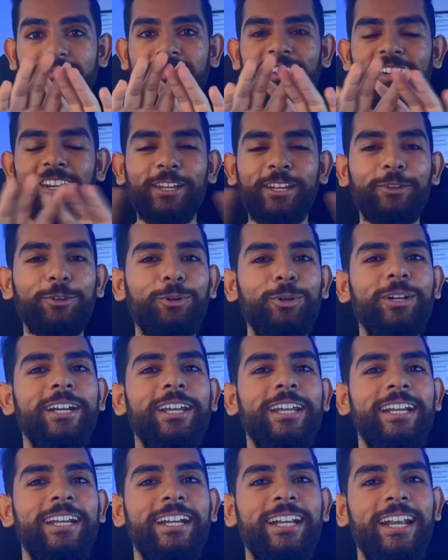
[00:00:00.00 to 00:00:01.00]
You could
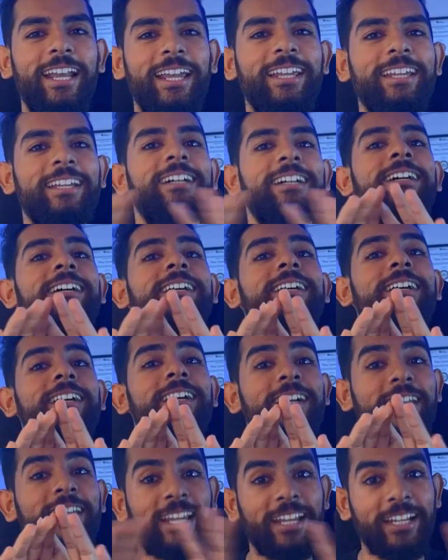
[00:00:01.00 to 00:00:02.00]
eat like
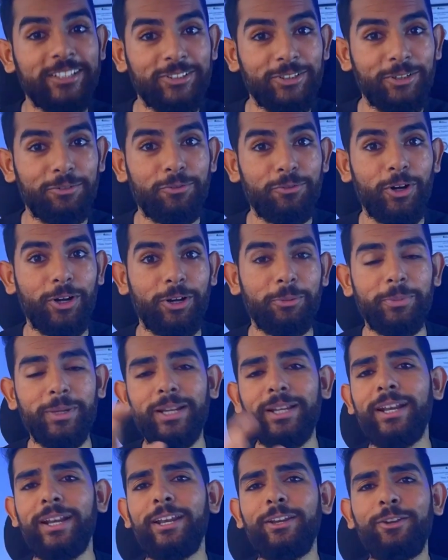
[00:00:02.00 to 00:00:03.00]
a kg of
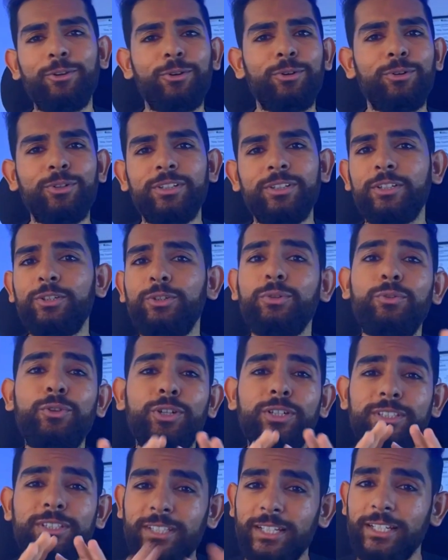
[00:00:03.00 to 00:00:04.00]
watermelon, and you
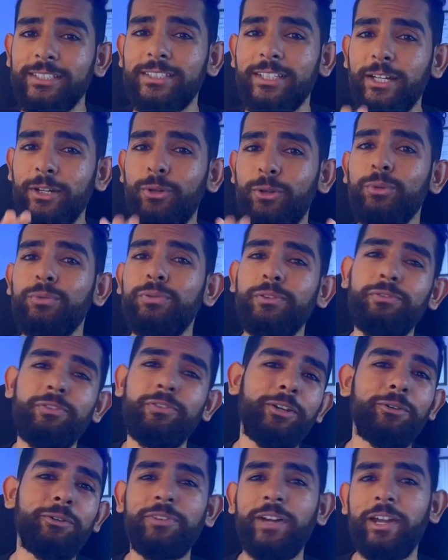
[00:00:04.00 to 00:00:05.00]
would just get
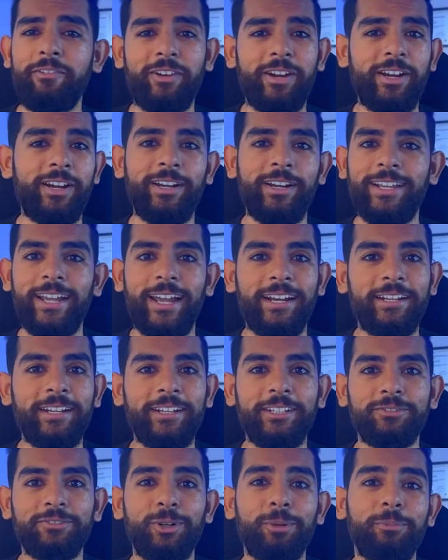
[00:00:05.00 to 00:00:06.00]
250 to 500
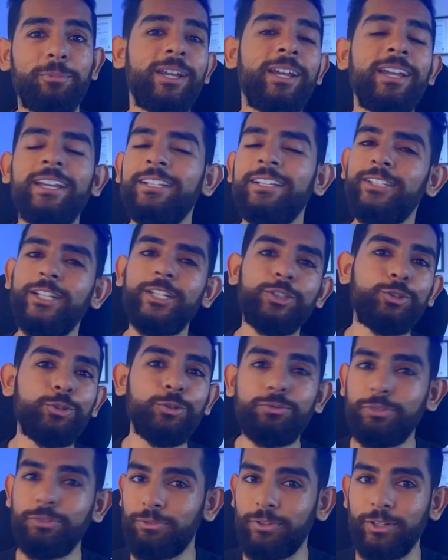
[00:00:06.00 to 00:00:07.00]
calories from, just
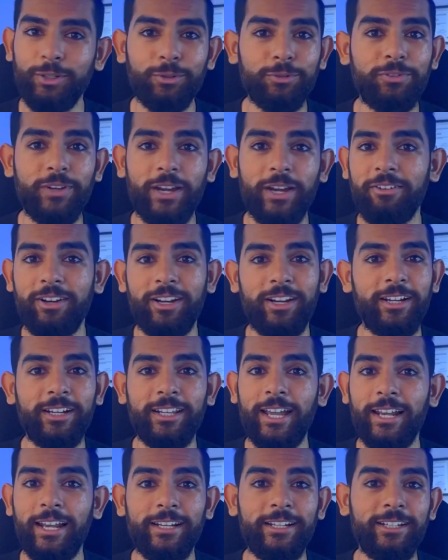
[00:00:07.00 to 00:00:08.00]
250 to 500
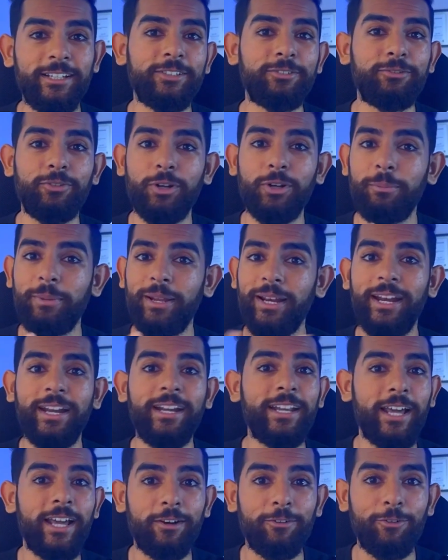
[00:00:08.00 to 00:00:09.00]
calories from an
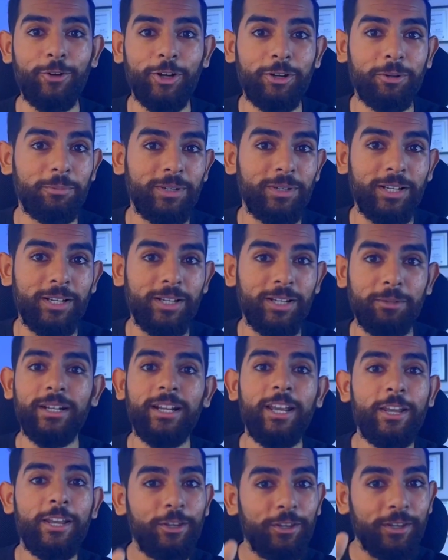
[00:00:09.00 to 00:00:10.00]
entire watermelon. But
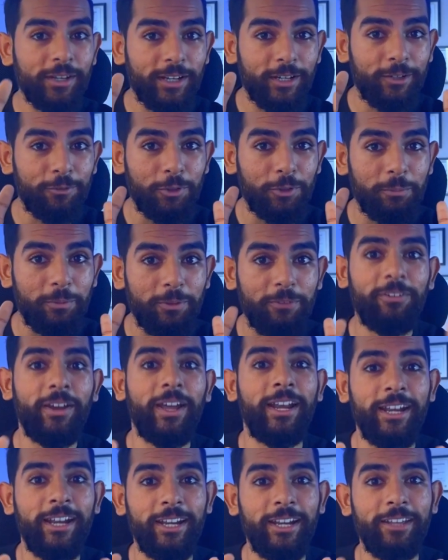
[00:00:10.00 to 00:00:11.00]
it would be
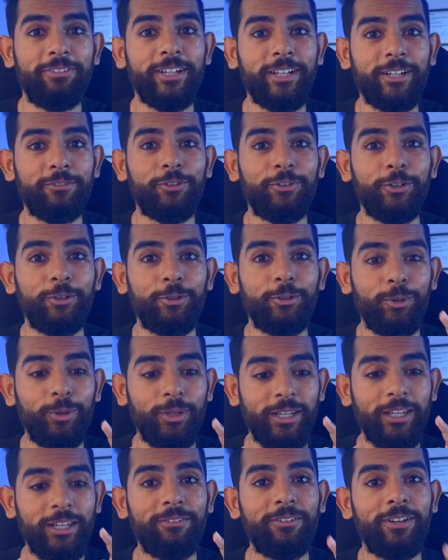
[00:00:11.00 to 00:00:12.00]
very difficult for you to
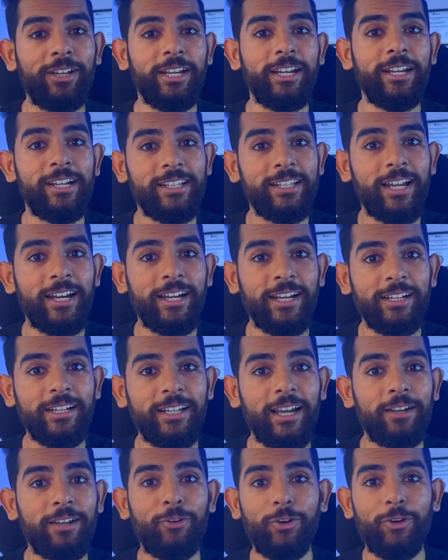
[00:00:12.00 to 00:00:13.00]
even eat that
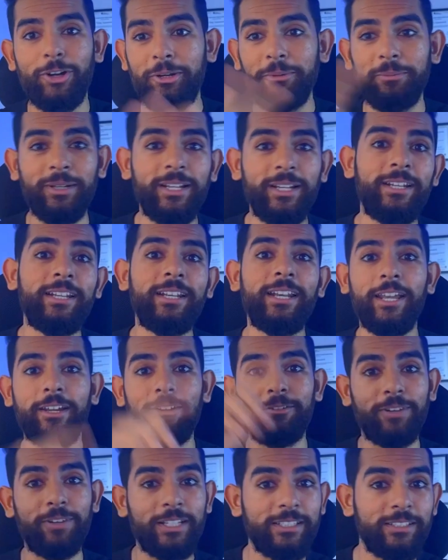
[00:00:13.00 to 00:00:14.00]
entire watermelon in
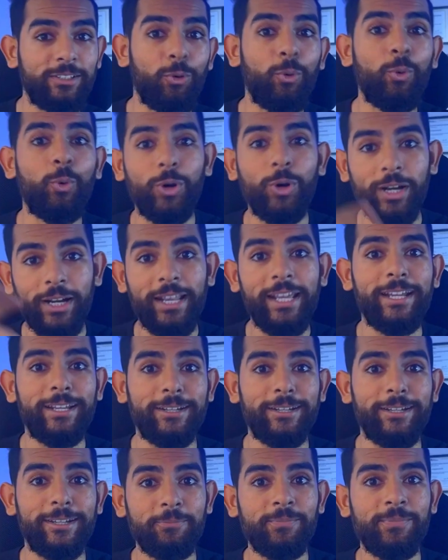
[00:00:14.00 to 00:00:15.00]
like one whole
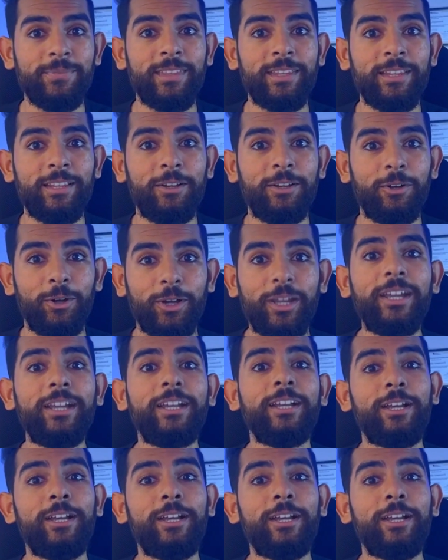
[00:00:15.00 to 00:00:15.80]
day. Okay.